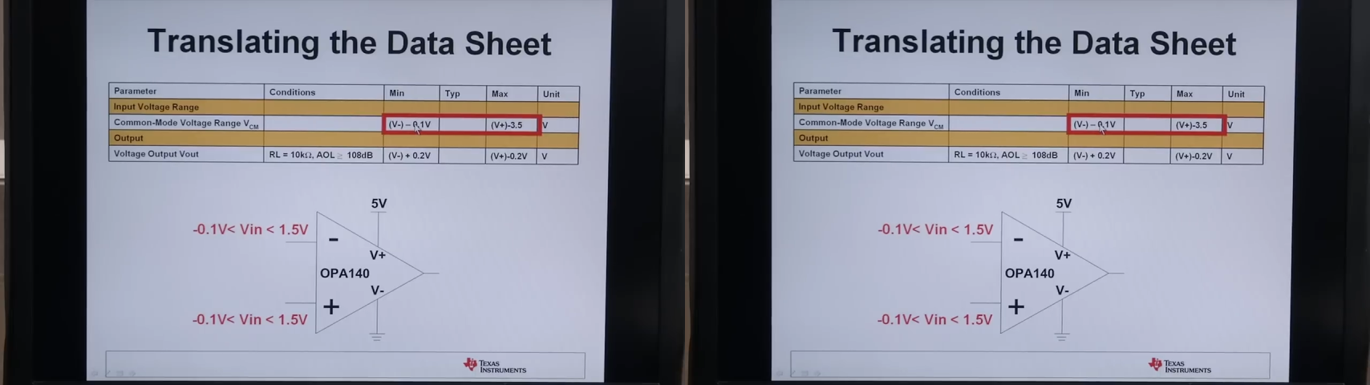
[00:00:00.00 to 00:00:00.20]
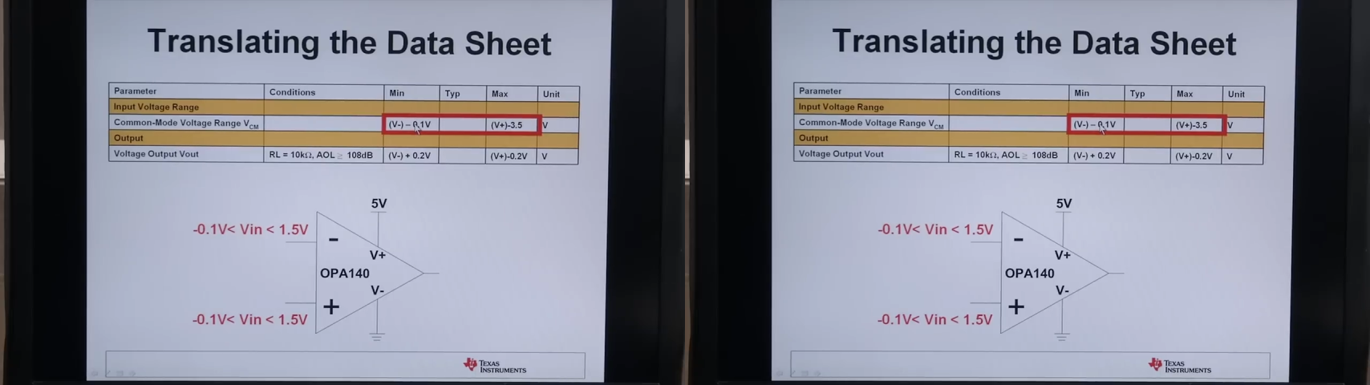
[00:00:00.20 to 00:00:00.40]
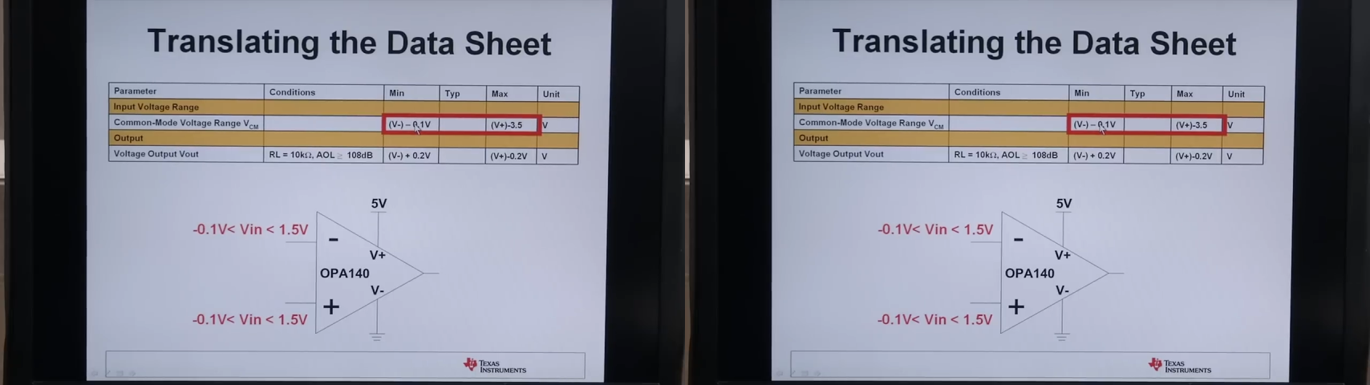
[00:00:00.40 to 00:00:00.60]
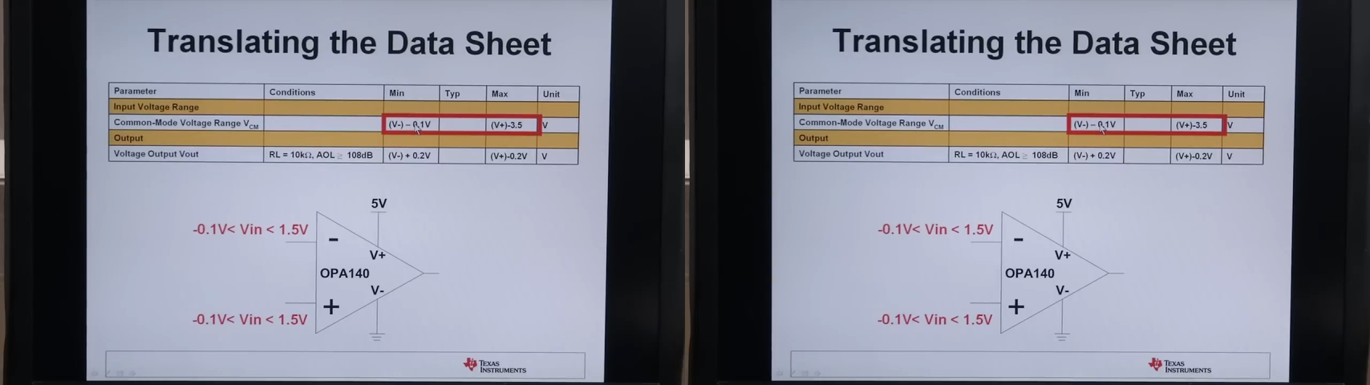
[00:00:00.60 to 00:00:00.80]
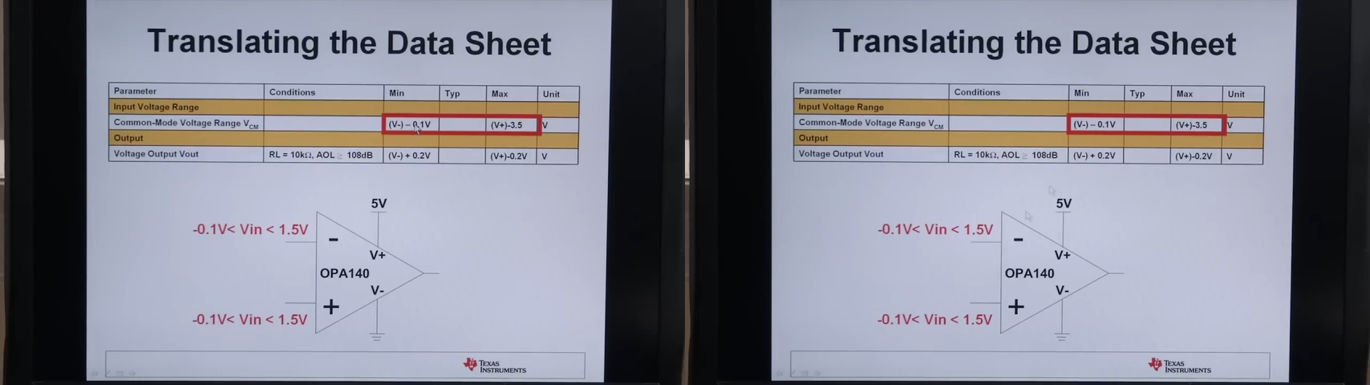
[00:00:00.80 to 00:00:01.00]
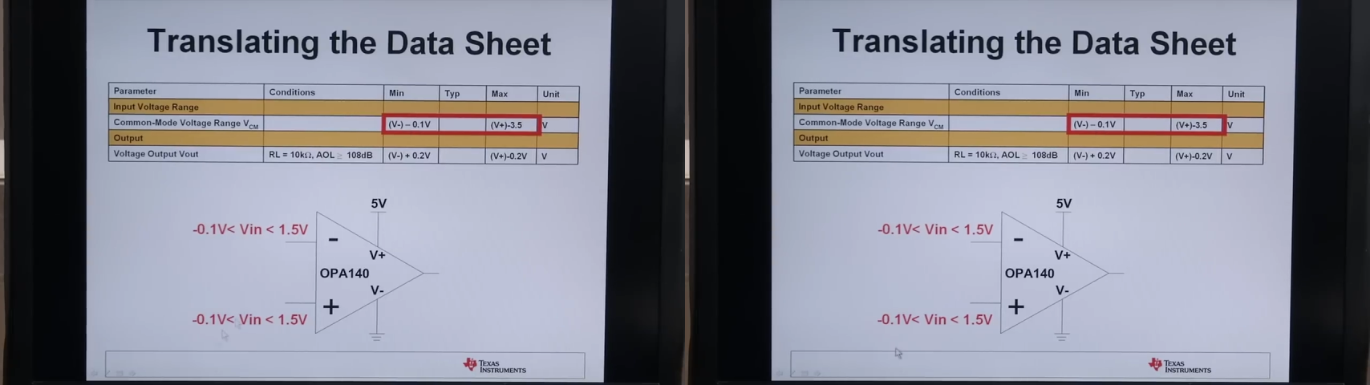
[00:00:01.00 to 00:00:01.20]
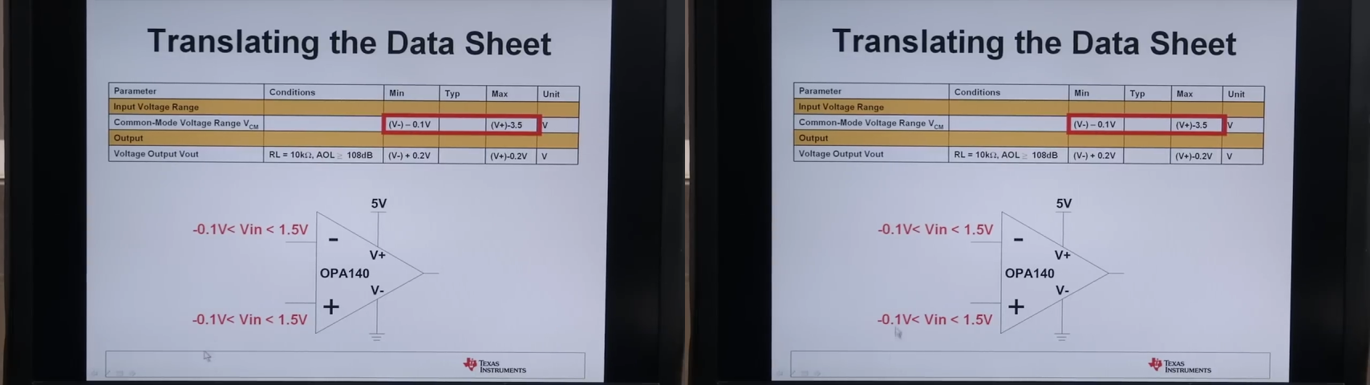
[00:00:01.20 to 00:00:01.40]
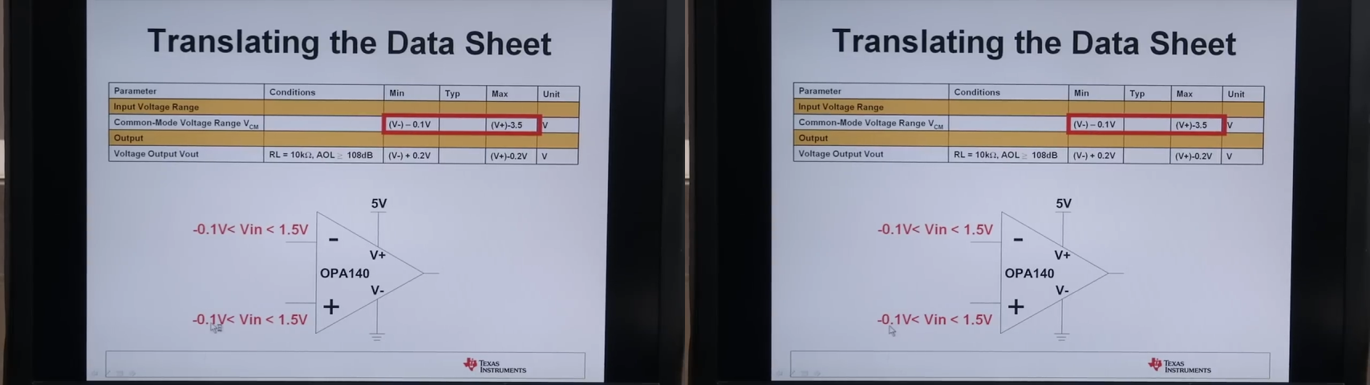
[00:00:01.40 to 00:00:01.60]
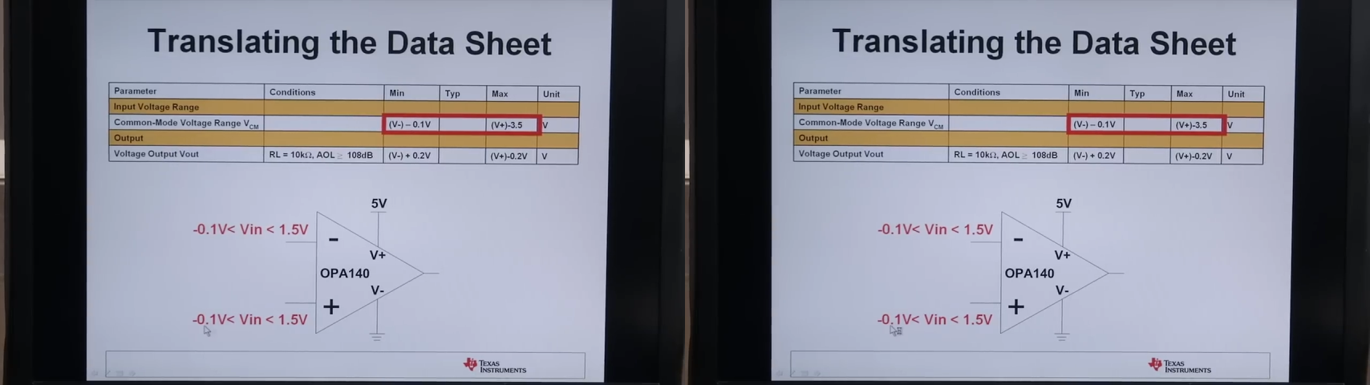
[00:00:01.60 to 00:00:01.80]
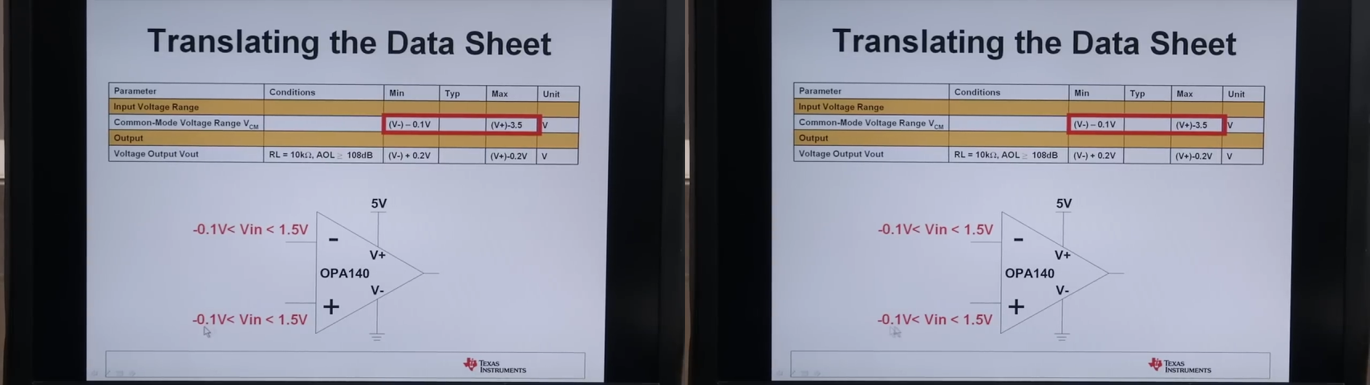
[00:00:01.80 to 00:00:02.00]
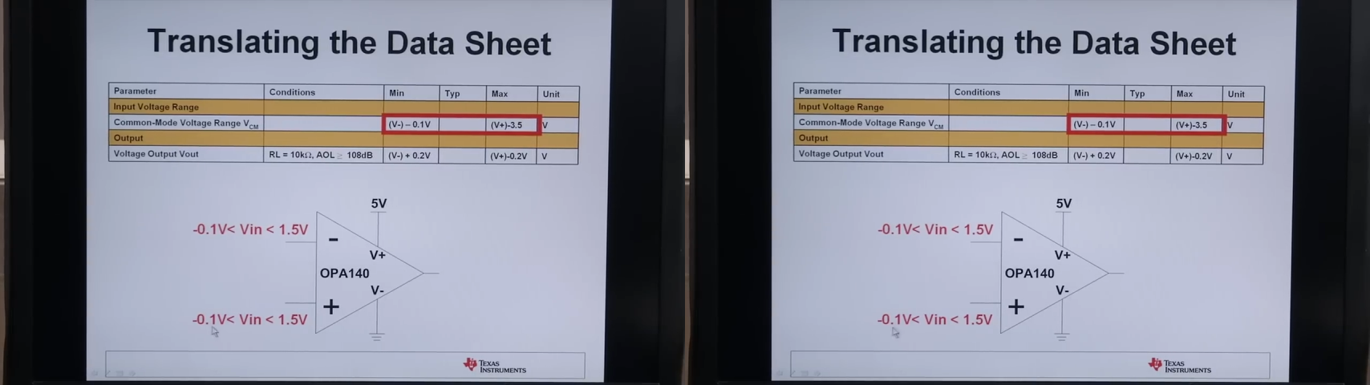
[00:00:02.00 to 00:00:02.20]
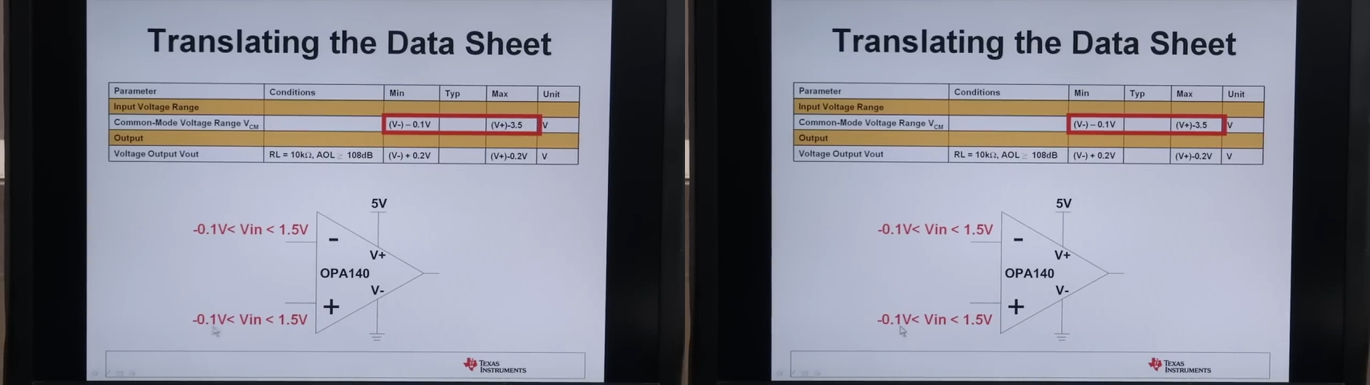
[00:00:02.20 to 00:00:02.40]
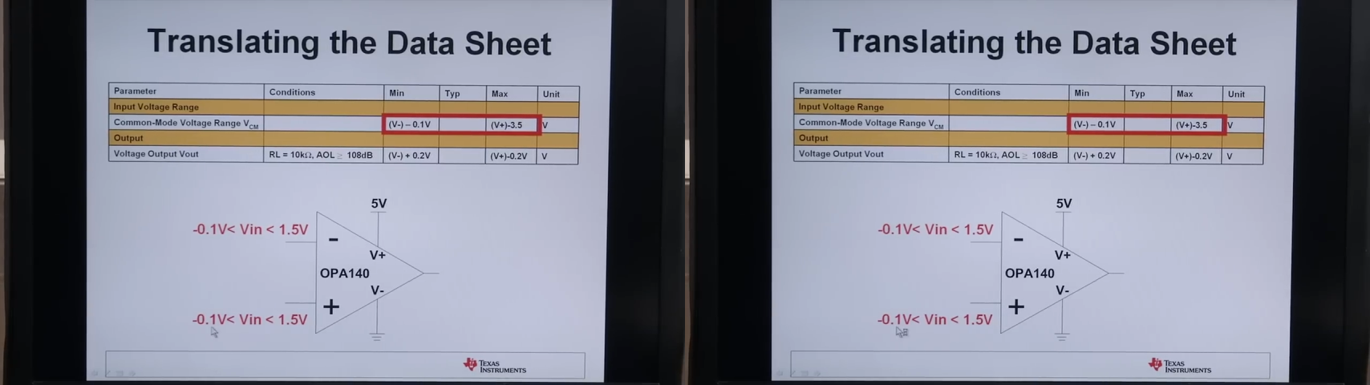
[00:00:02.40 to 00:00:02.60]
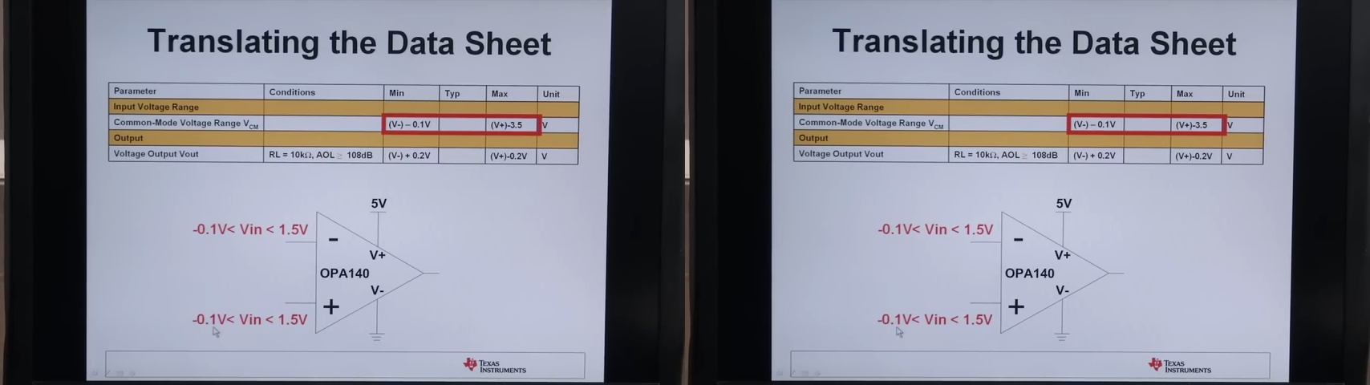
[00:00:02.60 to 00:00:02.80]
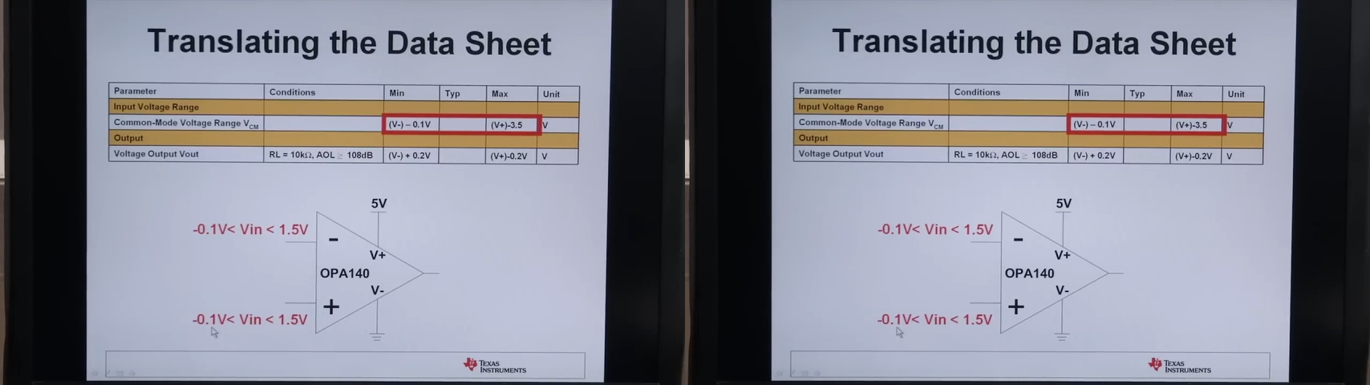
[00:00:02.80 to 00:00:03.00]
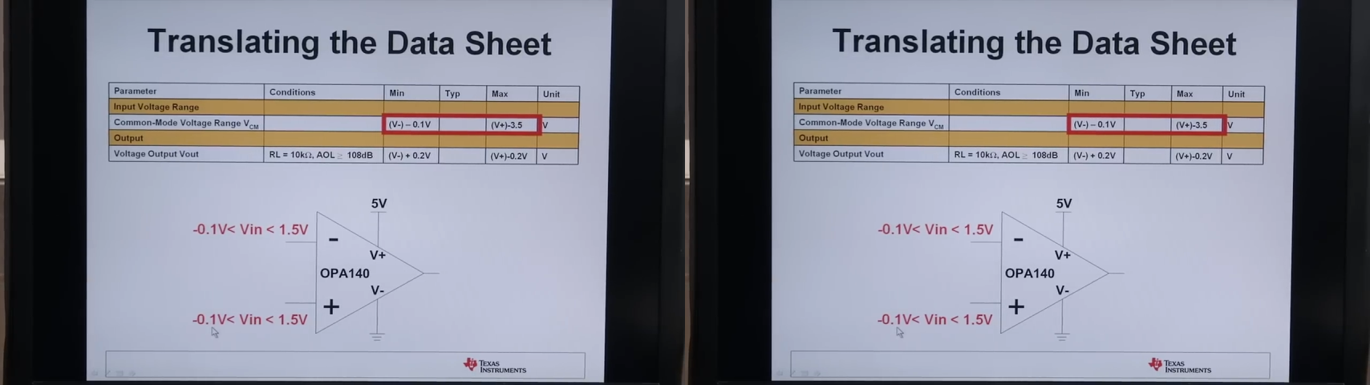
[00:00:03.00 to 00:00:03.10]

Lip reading: [unreadable: no face in view]